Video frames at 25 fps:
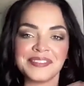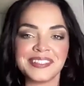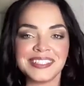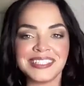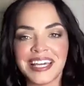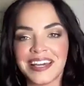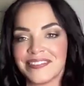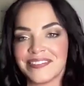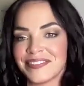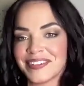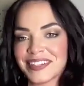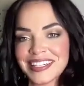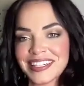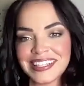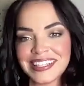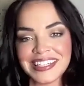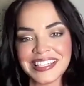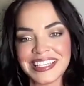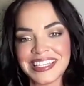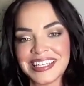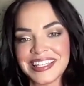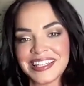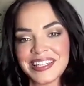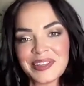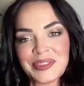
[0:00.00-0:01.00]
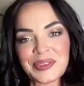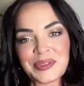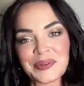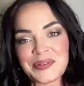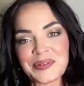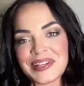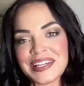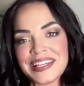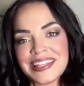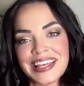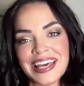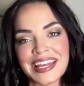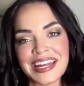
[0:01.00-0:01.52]
definitely the
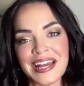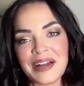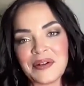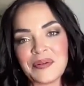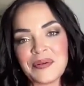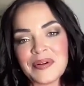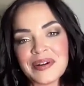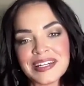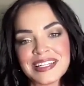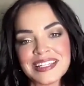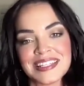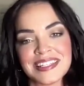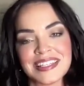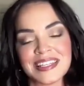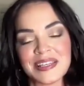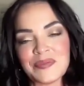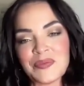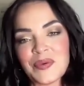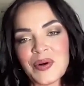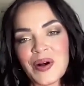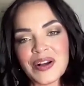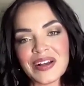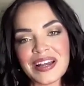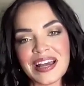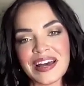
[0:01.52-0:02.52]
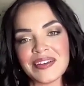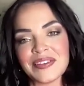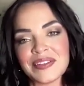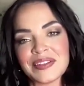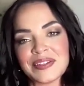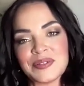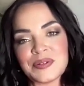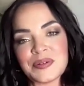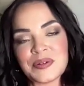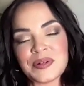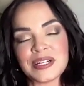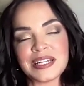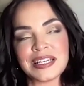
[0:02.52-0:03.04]
three that I want to see walk out
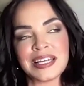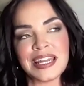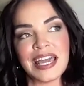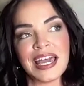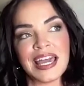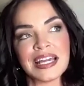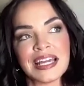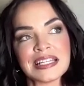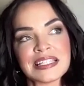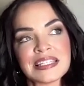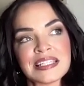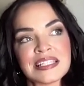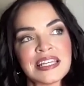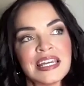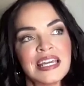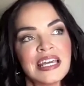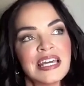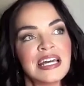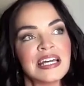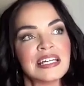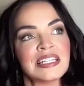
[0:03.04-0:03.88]
the door next.